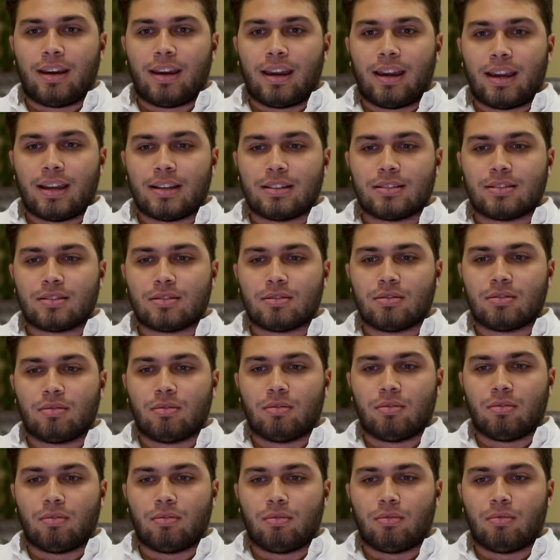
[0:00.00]
And
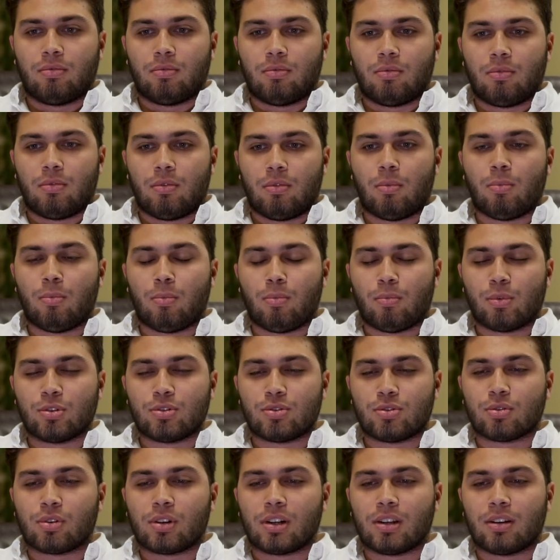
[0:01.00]
the
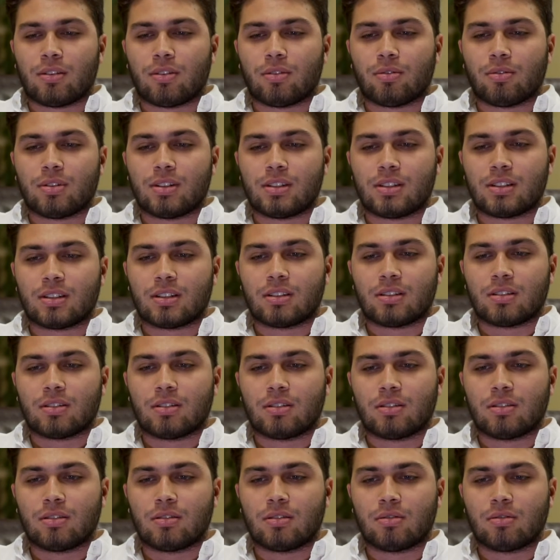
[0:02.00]
majority of the reason,
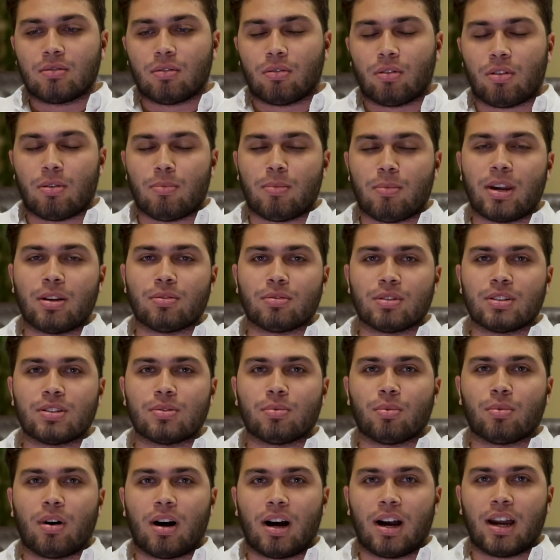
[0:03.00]
or the main
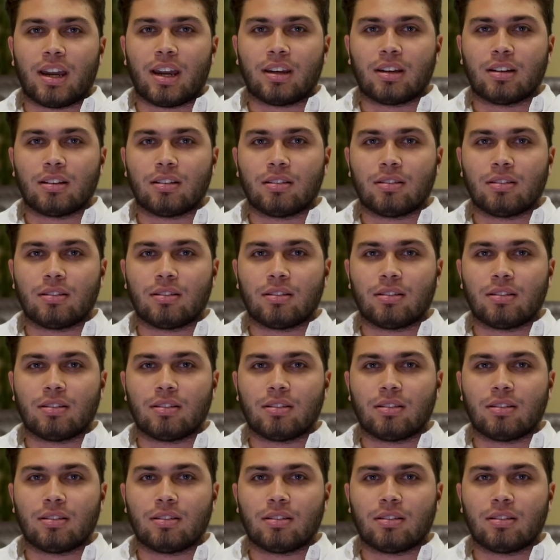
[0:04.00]
reason why